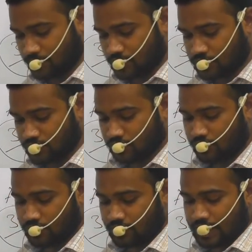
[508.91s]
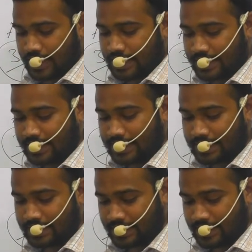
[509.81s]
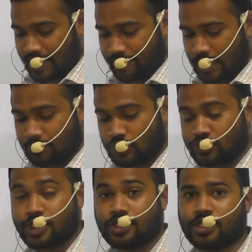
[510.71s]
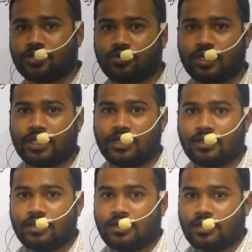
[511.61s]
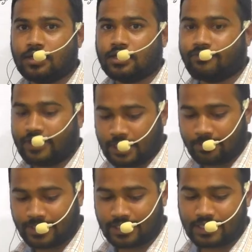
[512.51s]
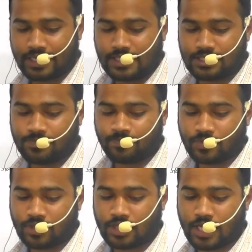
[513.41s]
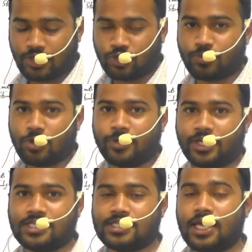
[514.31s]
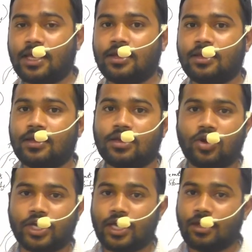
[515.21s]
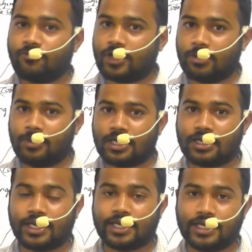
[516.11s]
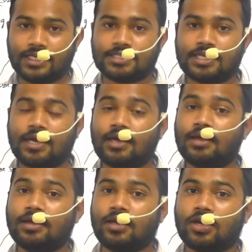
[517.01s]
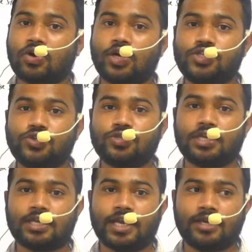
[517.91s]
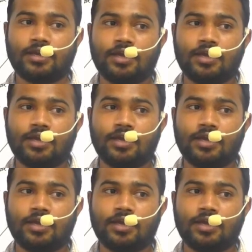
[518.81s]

So legal right available to citizens only, the fundamental rights, the right to property is not a fundamental right, it is the constitutional right.